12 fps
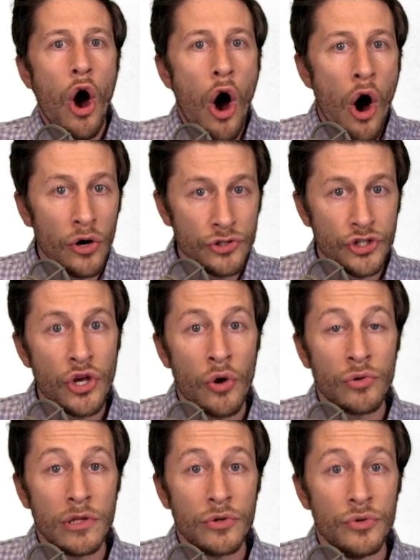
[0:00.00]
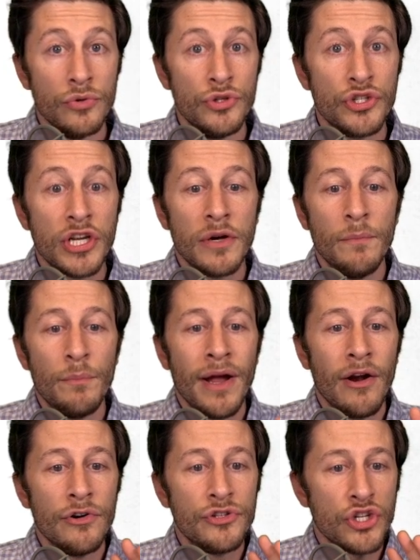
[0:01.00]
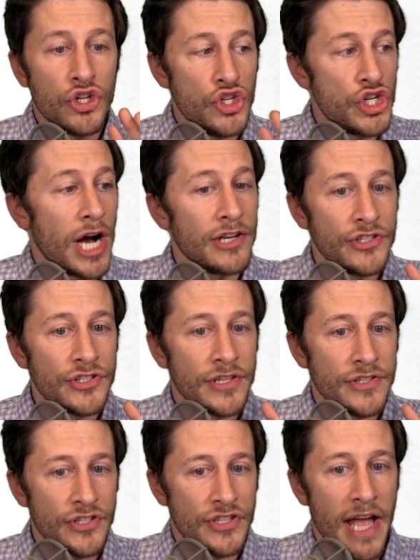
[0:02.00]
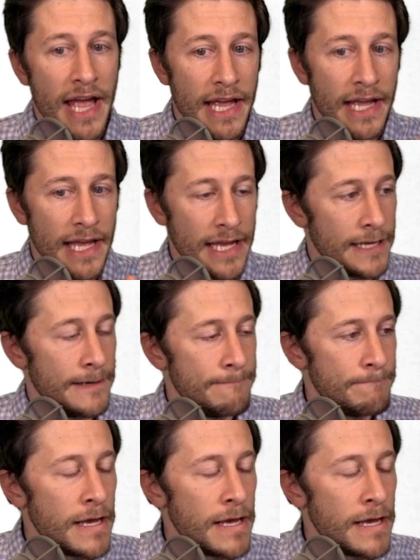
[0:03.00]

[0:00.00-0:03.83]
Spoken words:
also lose compared to just staying in.